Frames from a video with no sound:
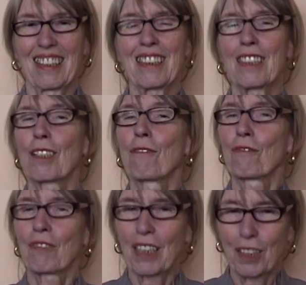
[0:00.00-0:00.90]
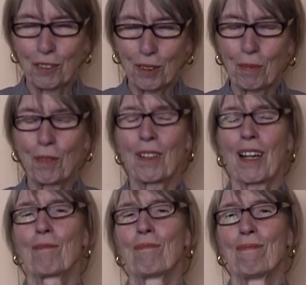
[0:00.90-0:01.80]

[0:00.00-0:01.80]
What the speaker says: It is a very good program.